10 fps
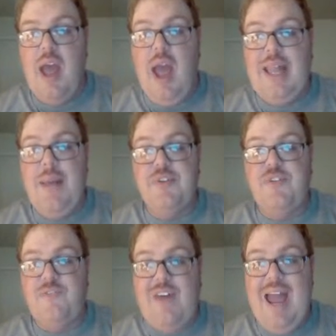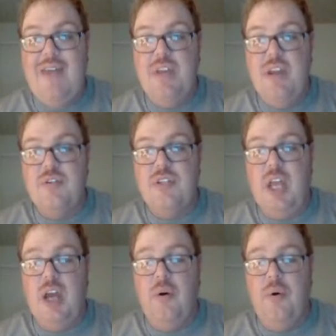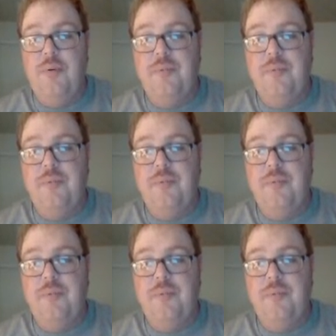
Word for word: and that was five years ago.